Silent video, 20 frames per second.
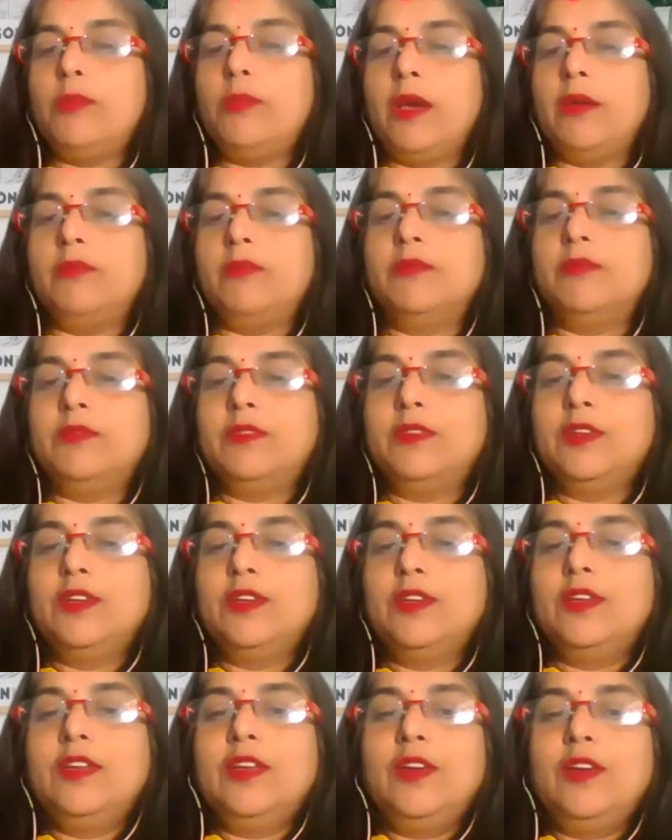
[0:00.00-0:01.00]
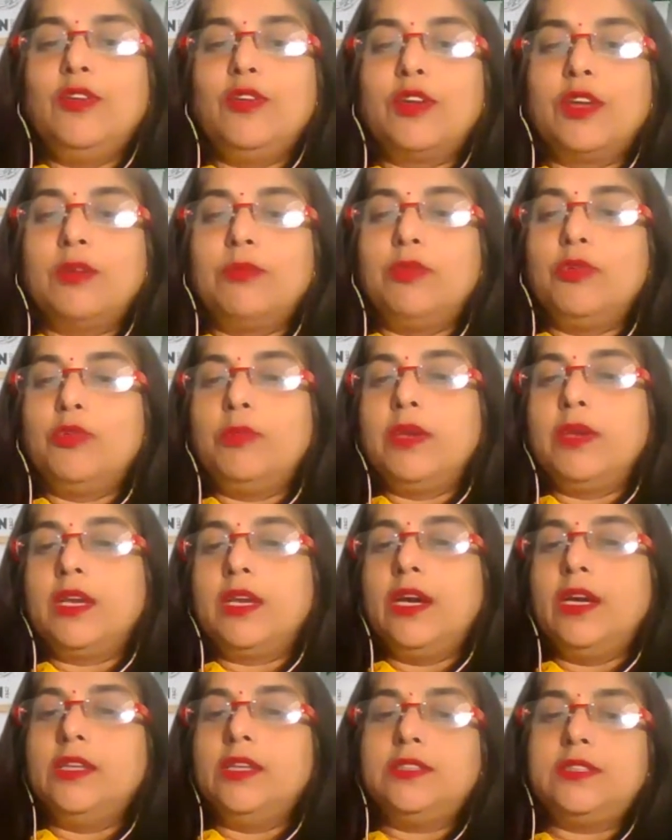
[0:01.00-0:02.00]
ma'am. Okay,
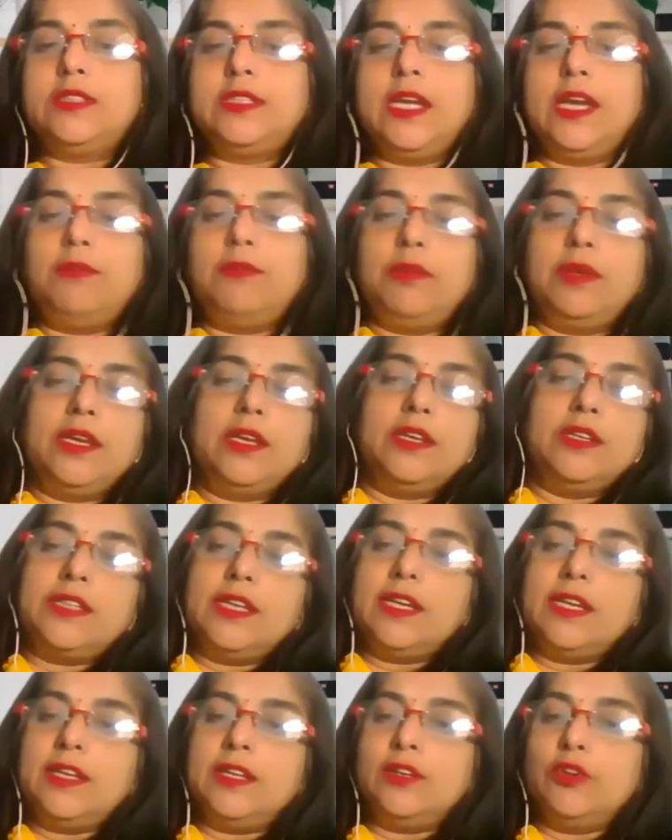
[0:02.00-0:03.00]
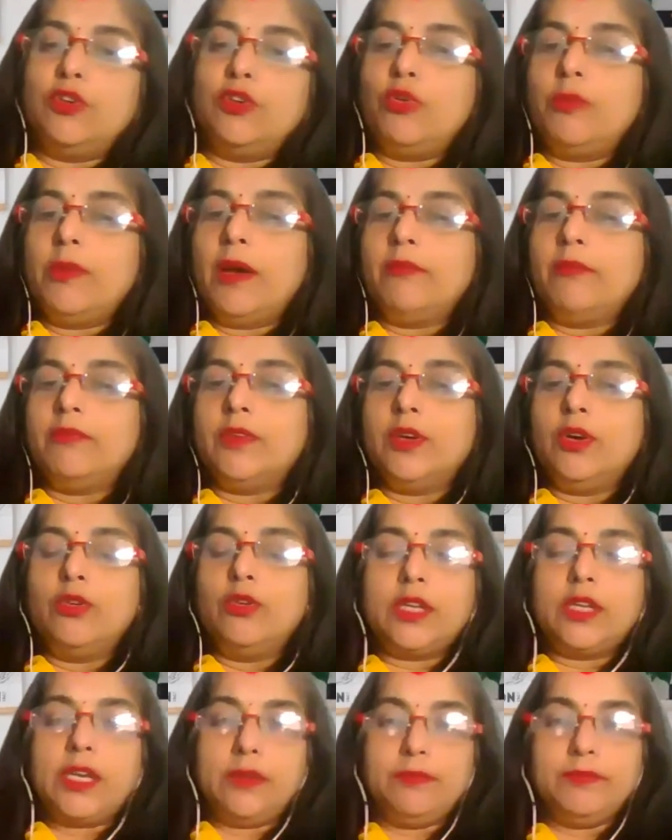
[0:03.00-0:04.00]
Bhumika is typing and telling no, ma'am.
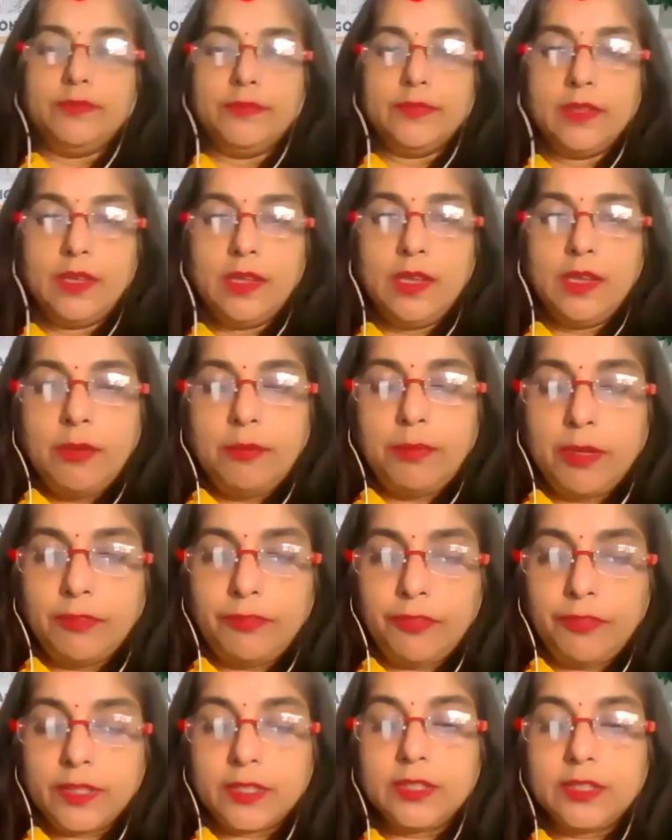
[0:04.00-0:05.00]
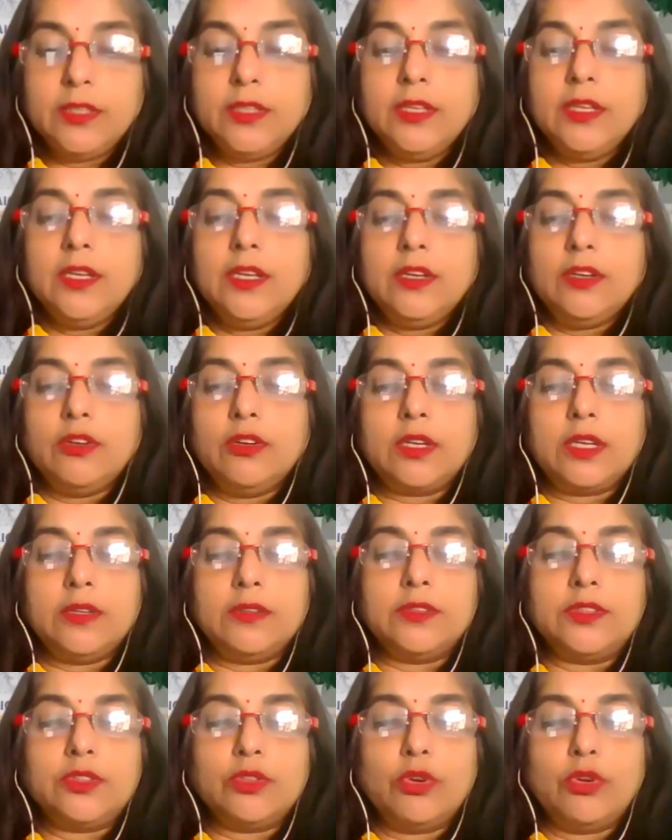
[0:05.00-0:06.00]
Okay, perfect.
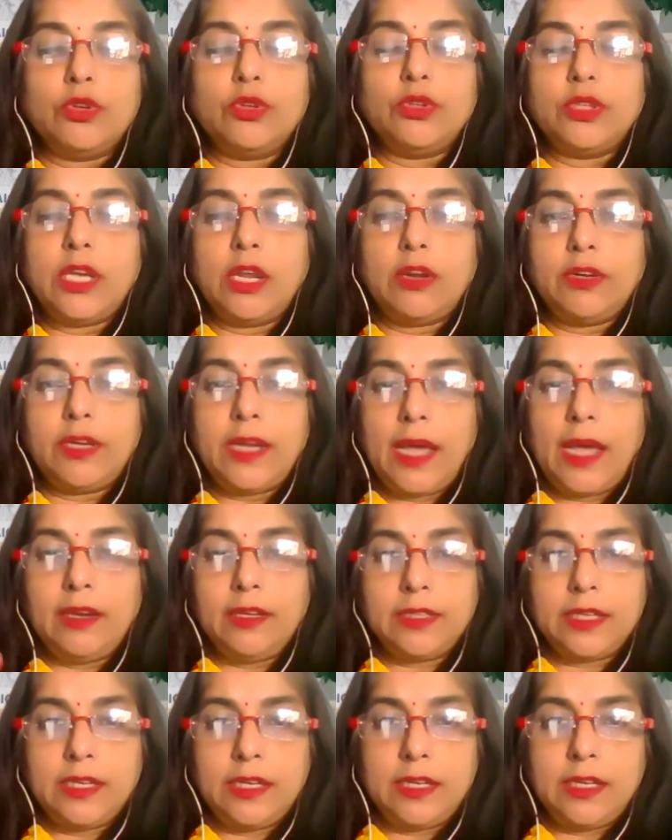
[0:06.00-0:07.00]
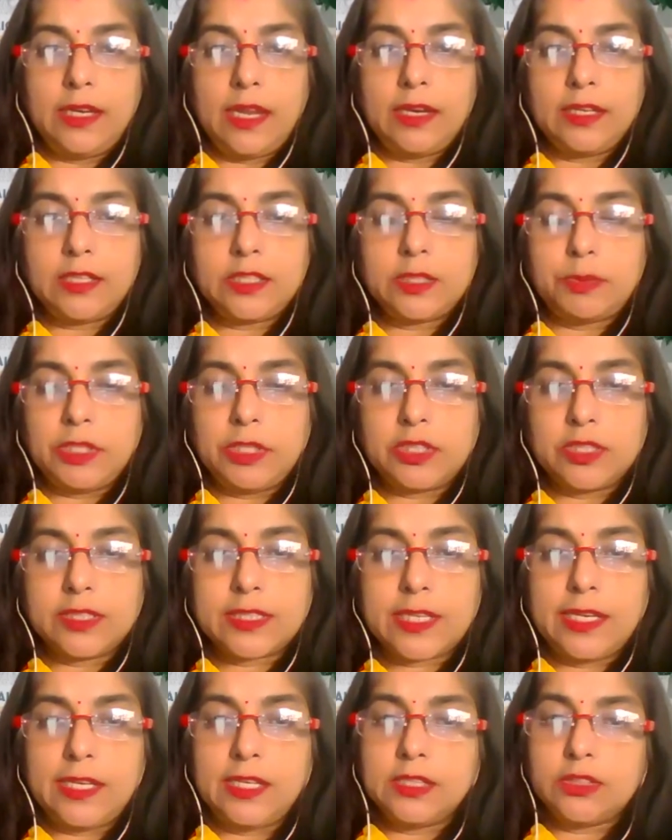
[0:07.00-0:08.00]
Okay, so now direct and indirect speech
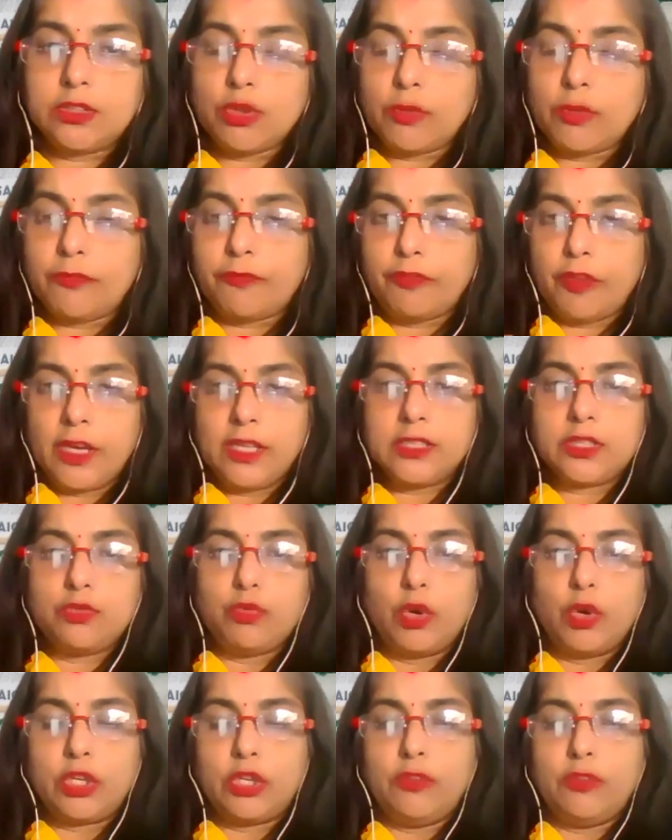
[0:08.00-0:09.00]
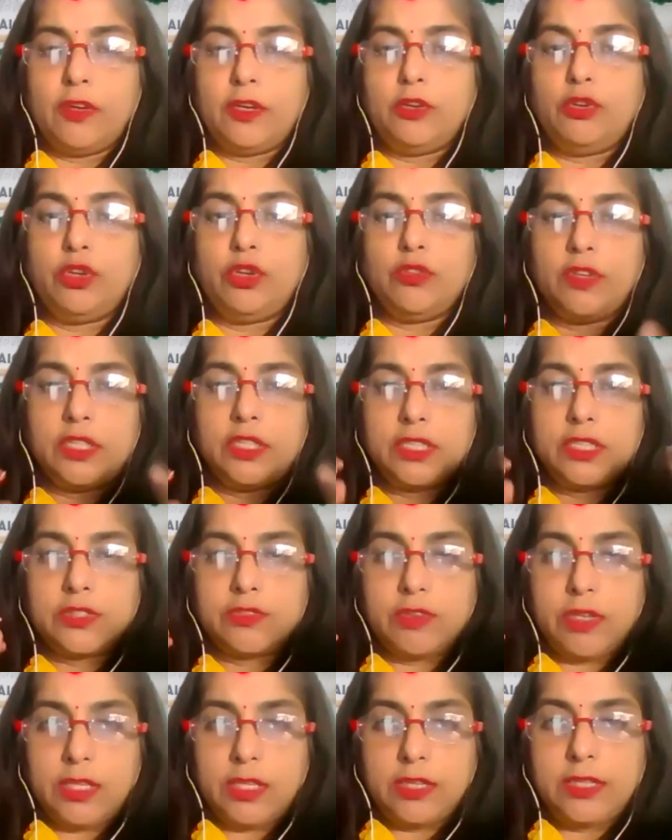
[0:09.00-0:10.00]
is clear. So first what you will do, you will
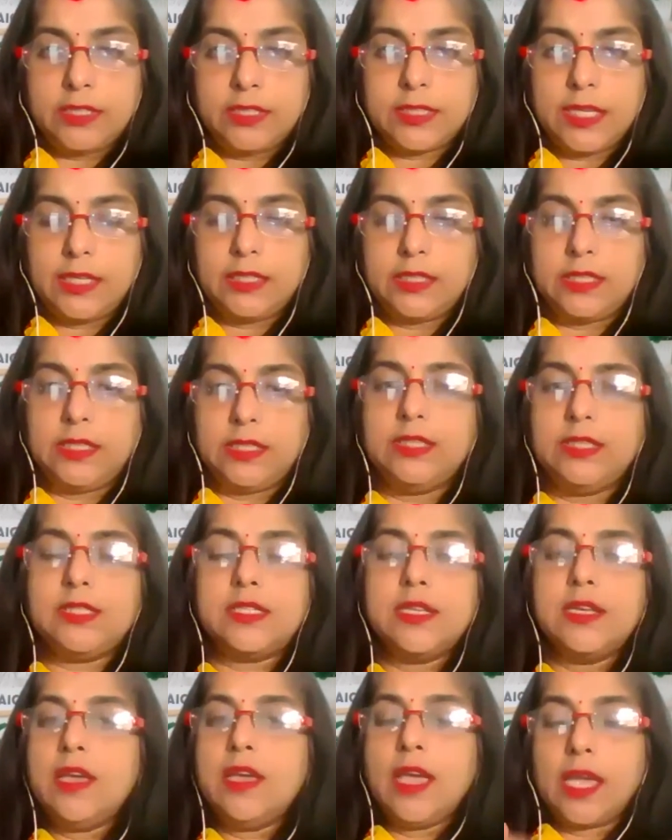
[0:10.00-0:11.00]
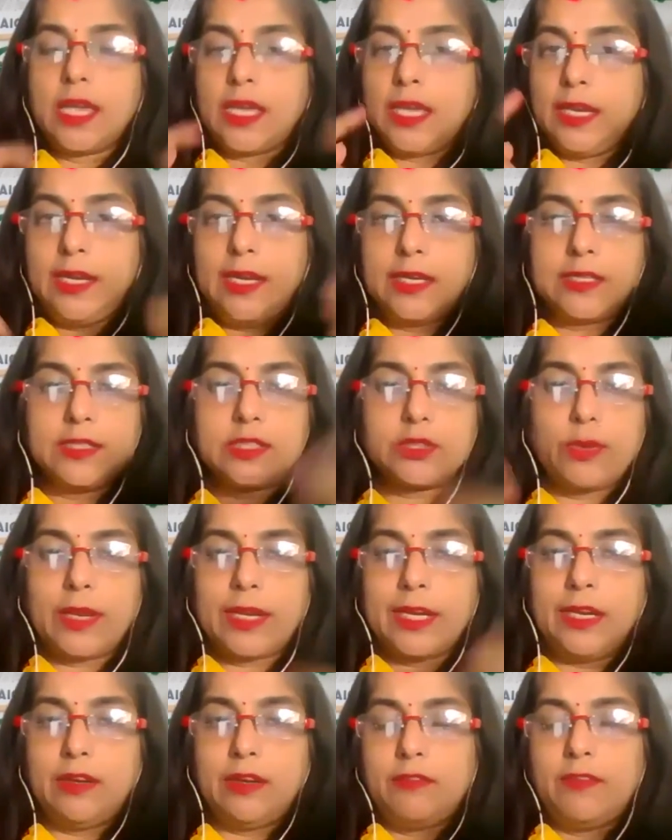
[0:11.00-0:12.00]
just read the sentence. Again, let us
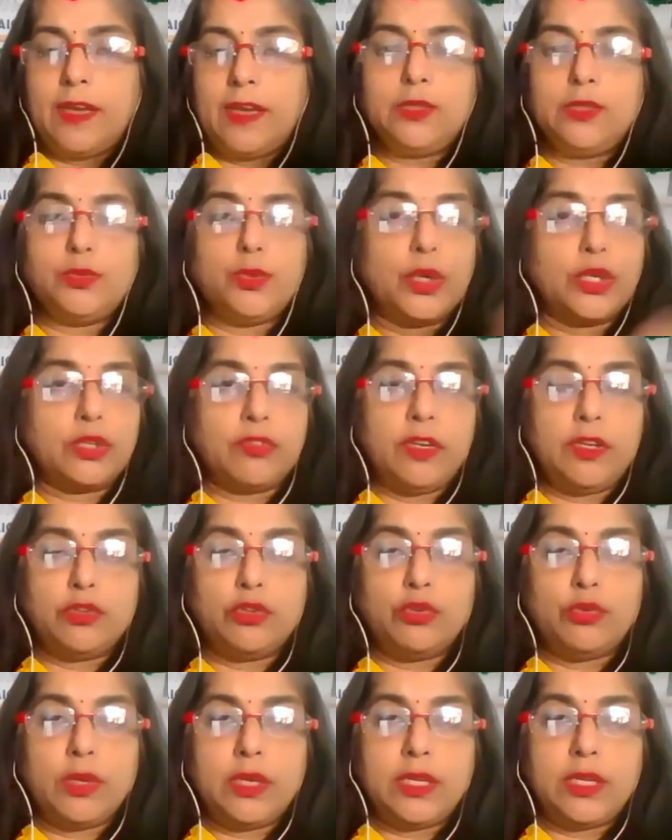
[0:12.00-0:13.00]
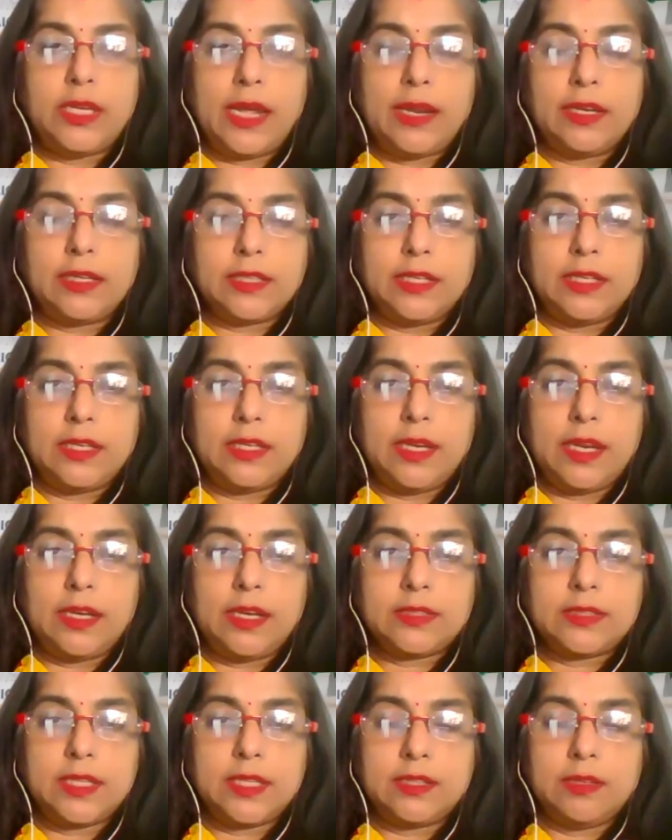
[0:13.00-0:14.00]
quickly revise what will you do in direct and
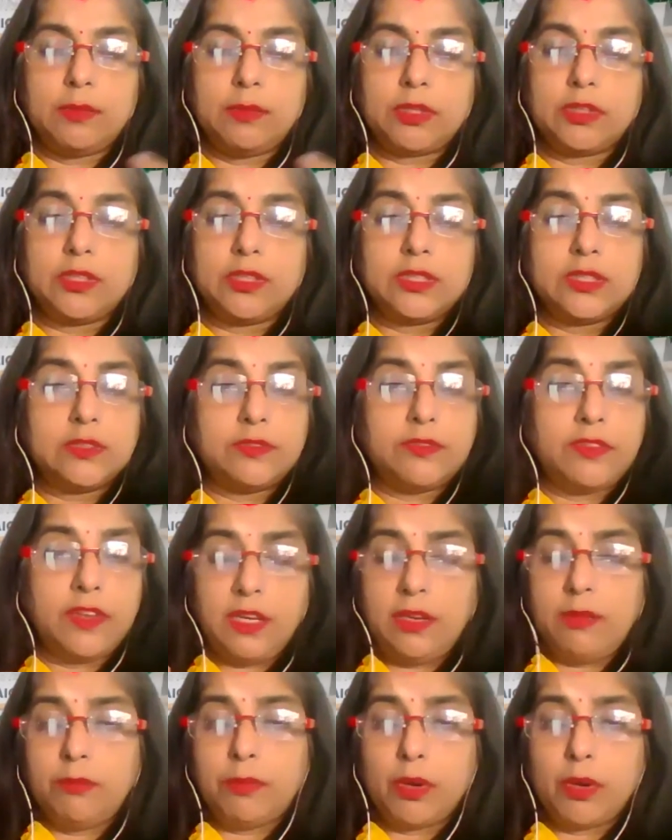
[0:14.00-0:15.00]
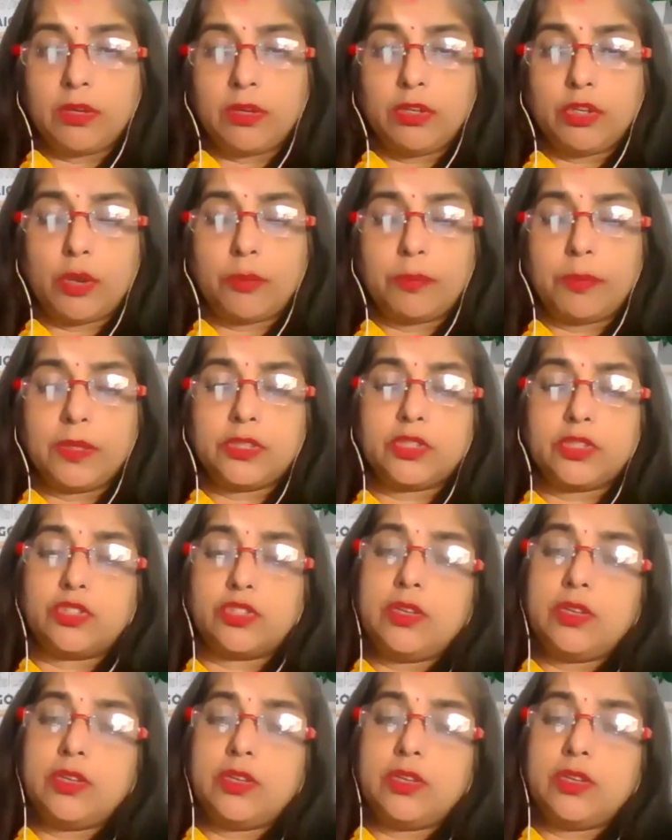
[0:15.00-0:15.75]
indirect sentence because this is very important topic.